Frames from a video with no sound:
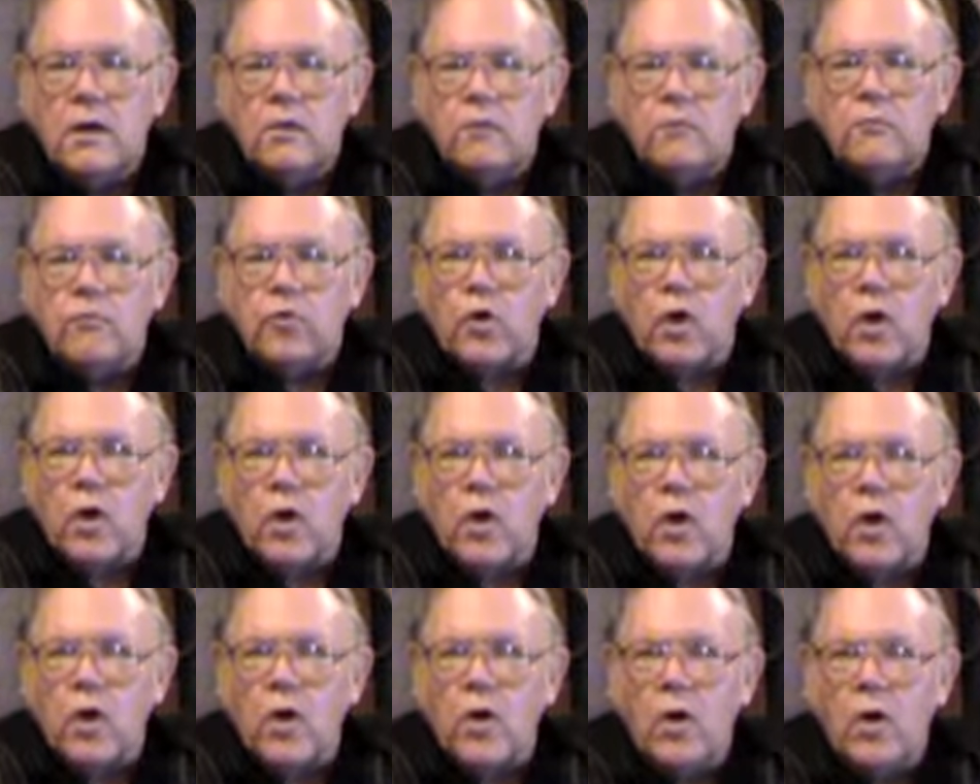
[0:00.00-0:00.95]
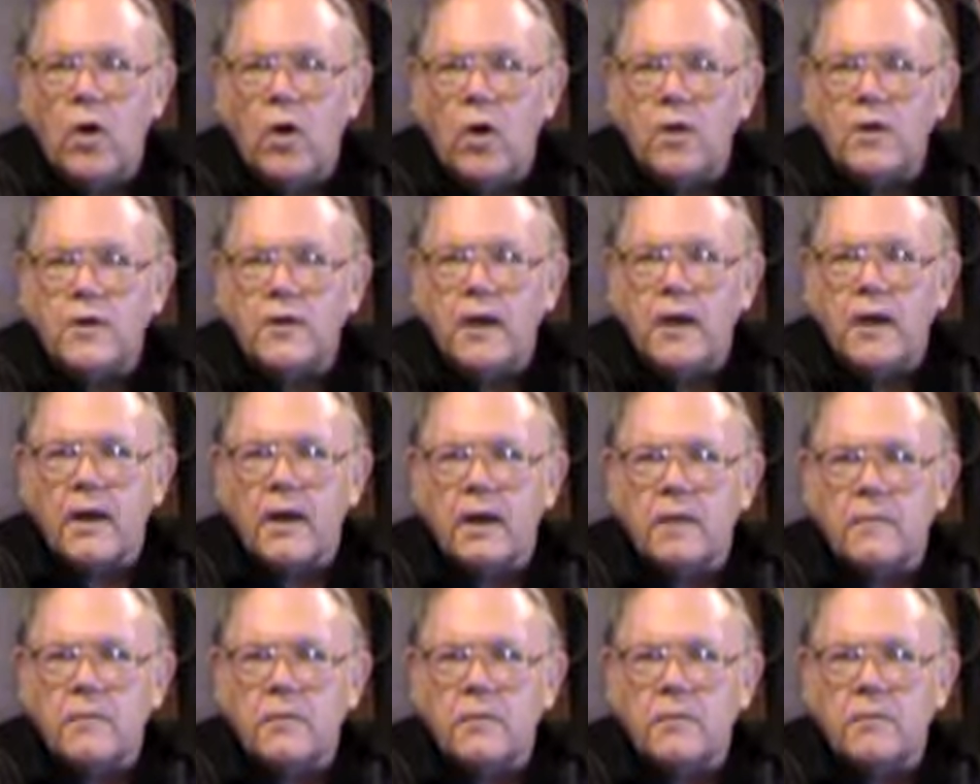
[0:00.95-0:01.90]
for a long
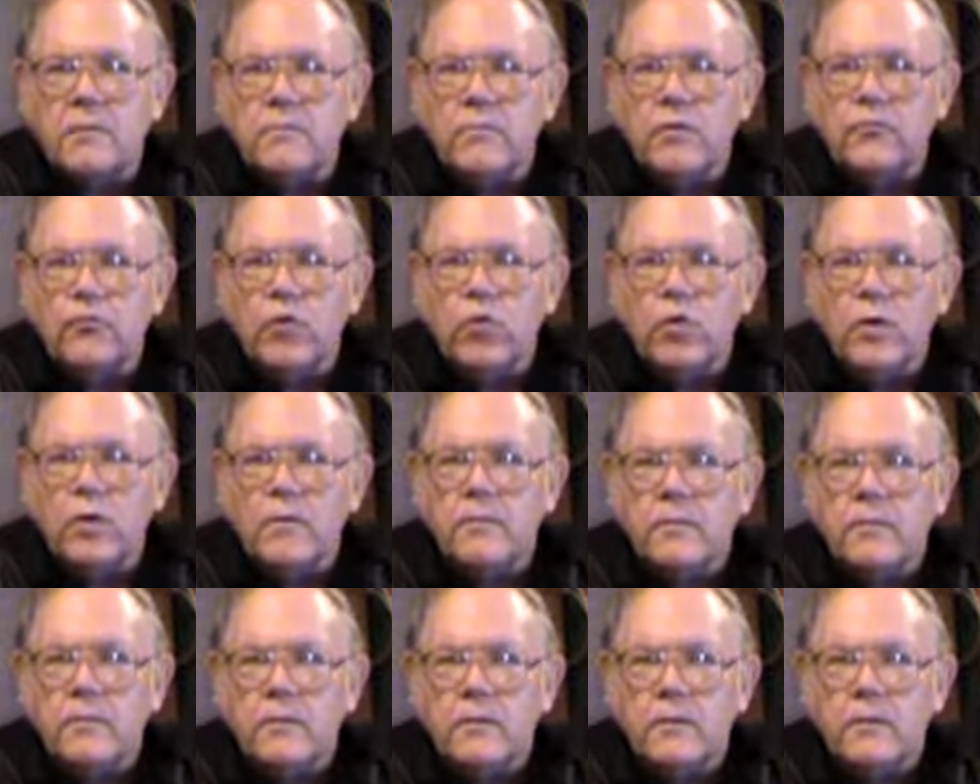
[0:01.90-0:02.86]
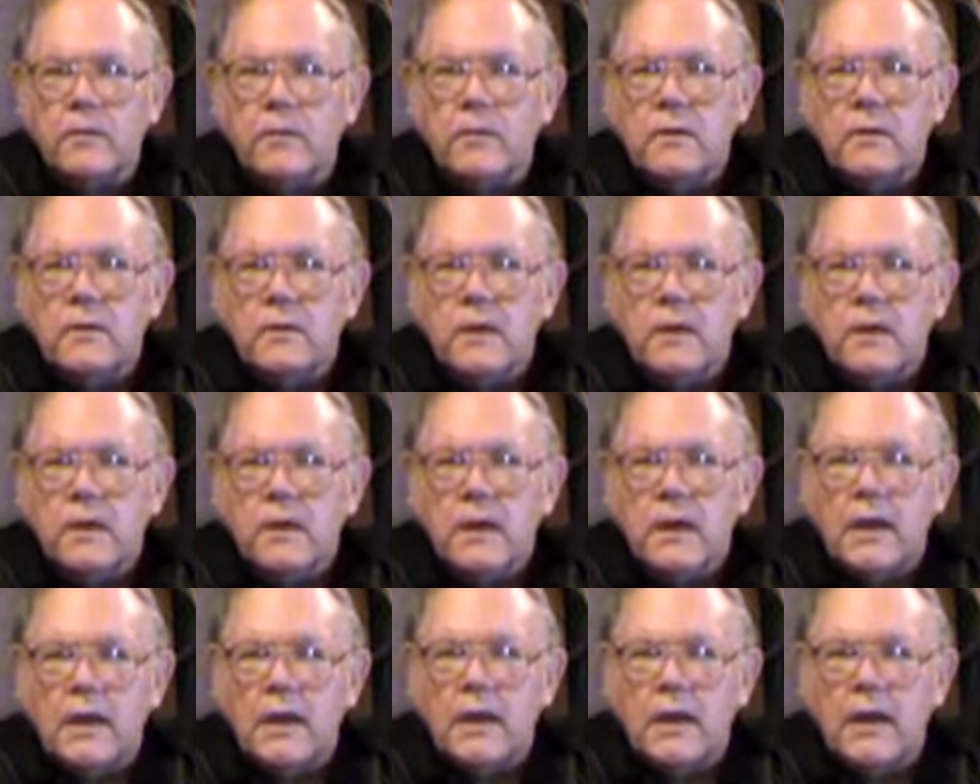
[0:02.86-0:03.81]
time before
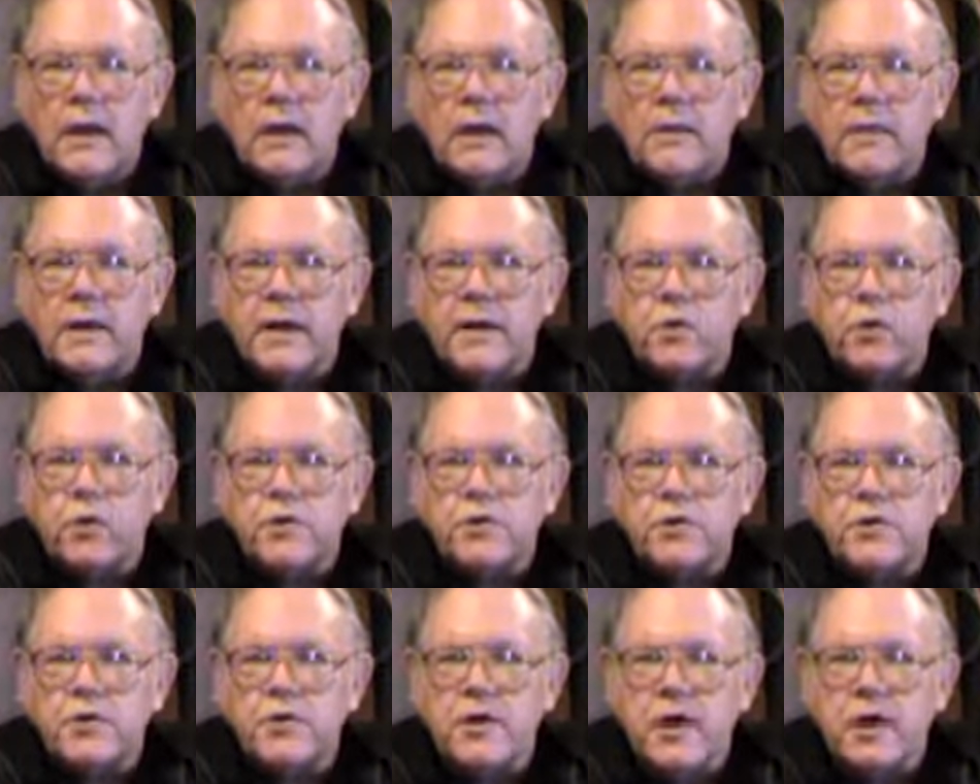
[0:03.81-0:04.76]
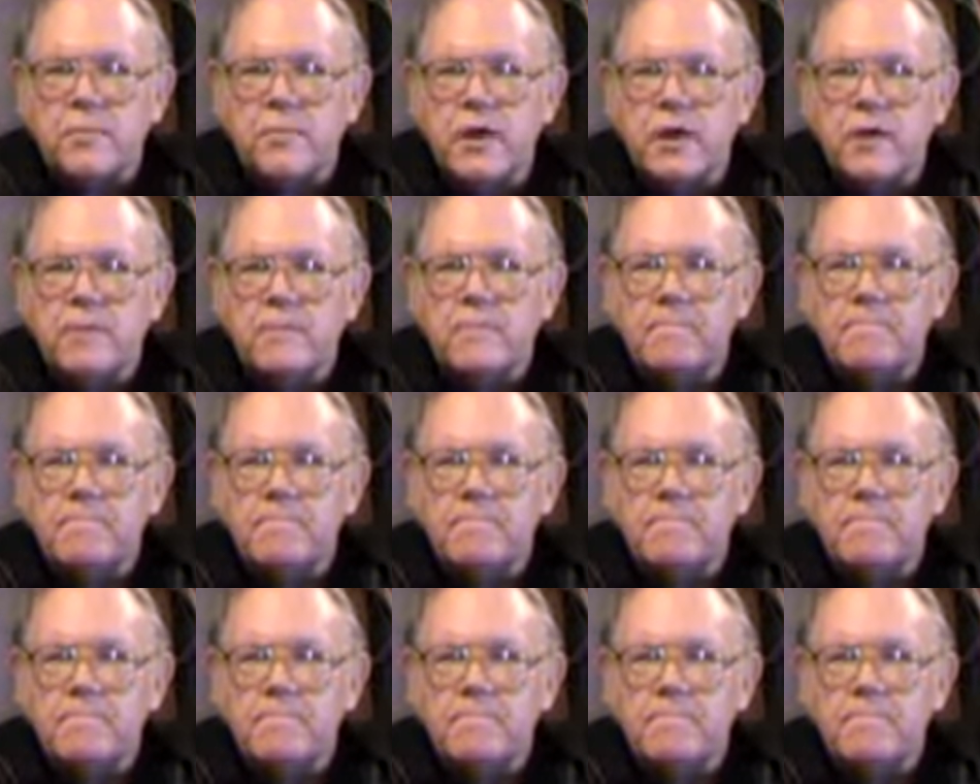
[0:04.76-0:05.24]
anybody Christian came there.